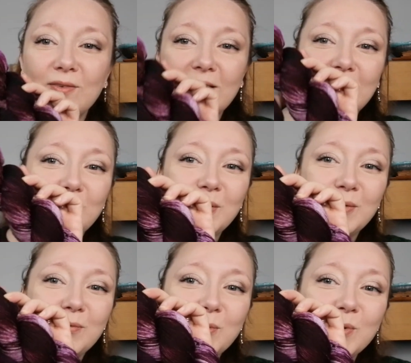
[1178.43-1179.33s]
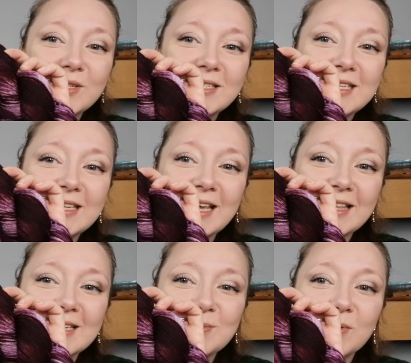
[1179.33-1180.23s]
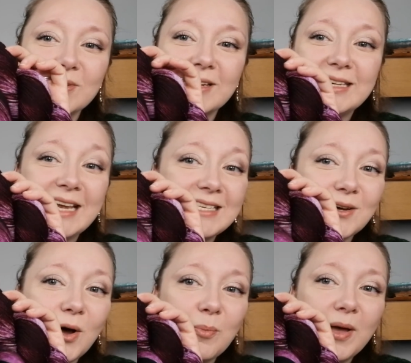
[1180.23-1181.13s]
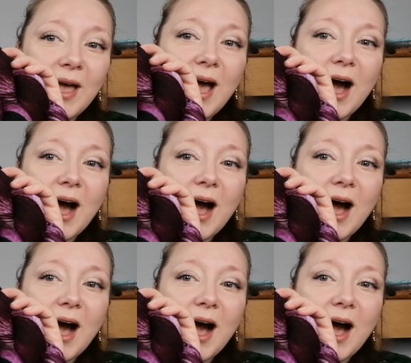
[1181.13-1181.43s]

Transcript: really looking forward to seeing this one knit up.